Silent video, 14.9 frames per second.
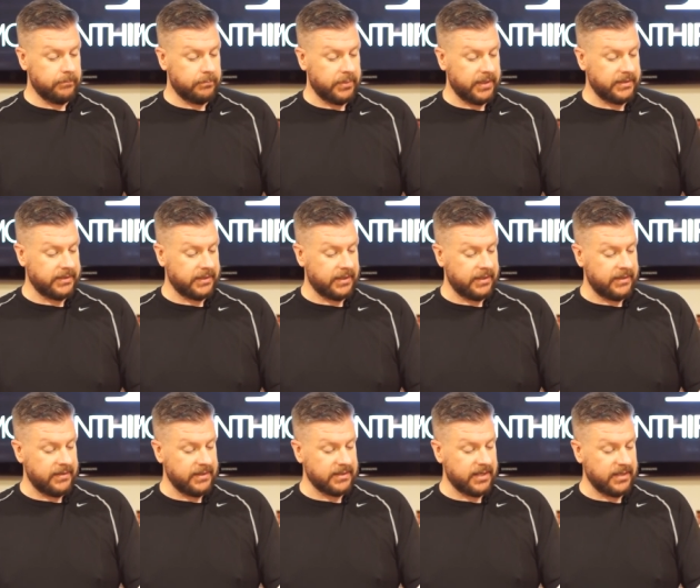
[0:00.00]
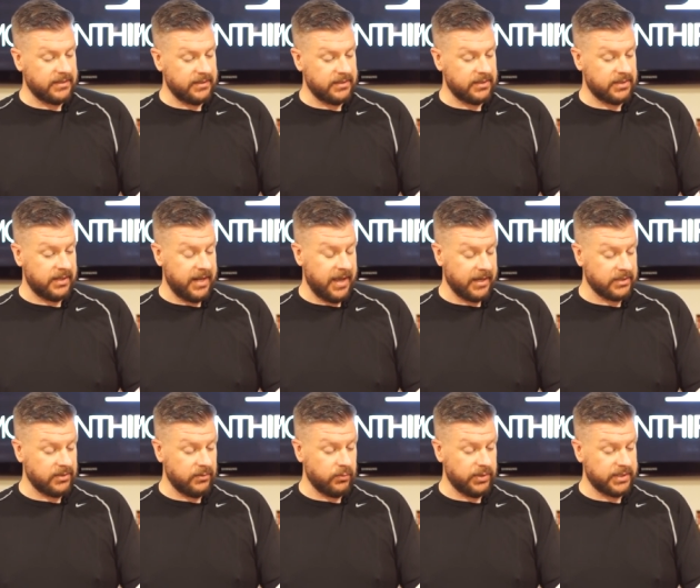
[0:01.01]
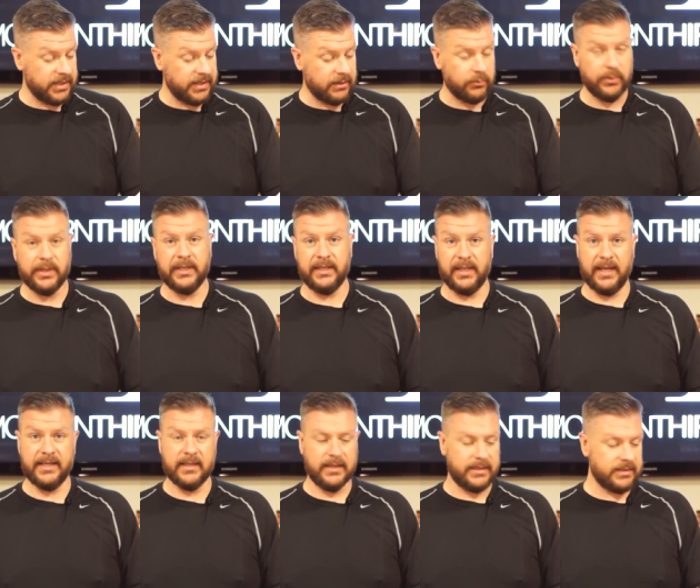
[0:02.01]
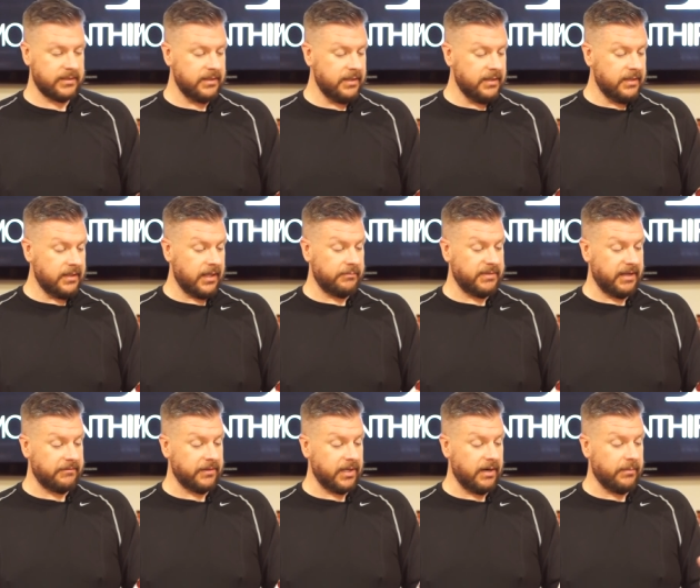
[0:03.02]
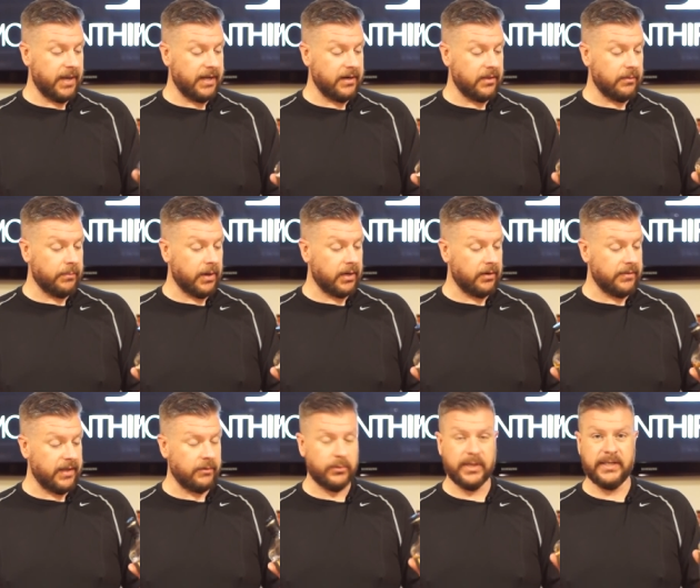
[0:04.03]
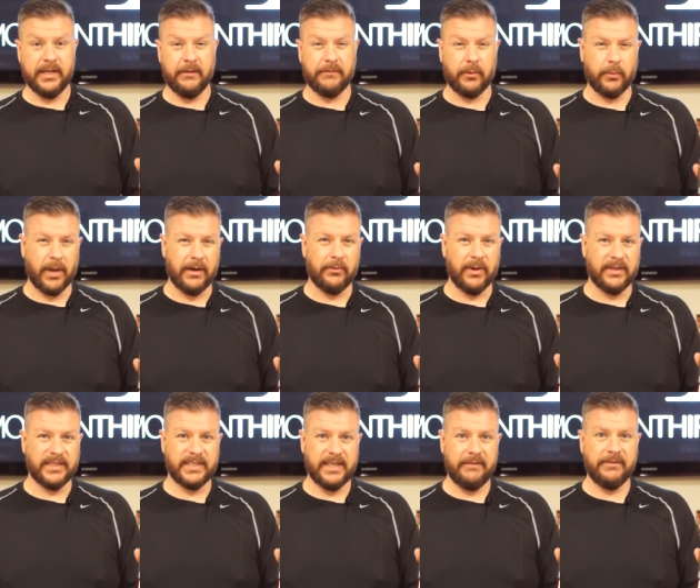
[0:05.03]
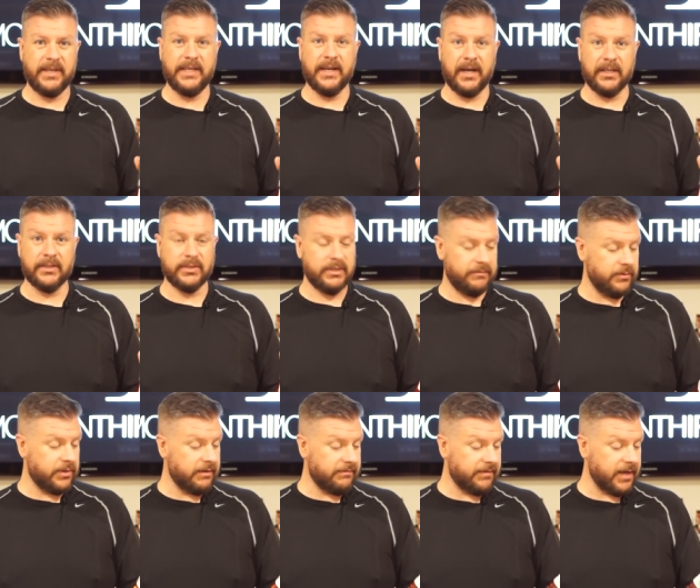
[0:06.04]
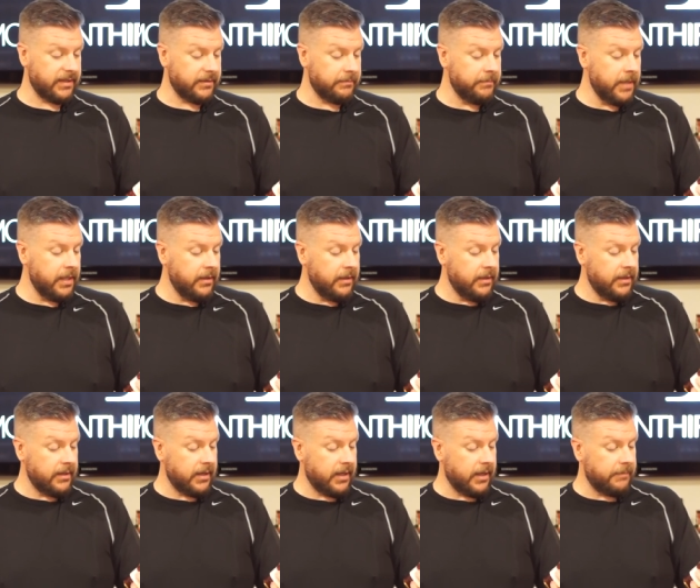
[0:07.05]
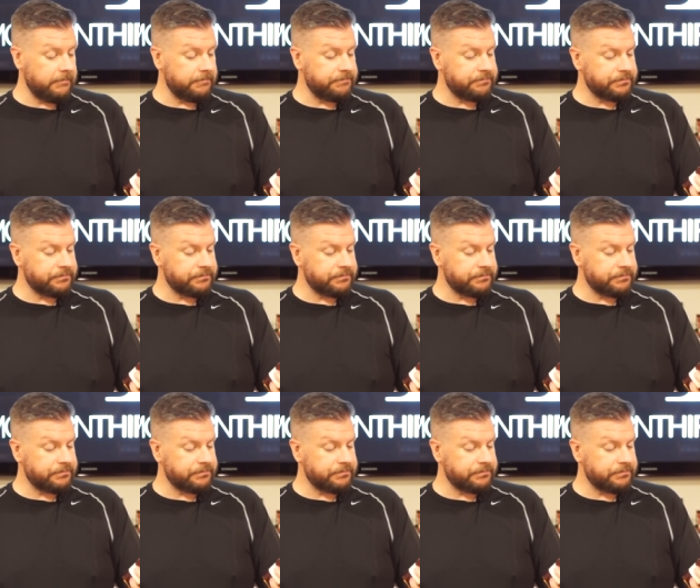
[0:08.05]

but uh, in this case, this is an excellent whiskey. I really like this. I'm definitely going to buy another bottle. They retail for right around $70 if you can find them. Um,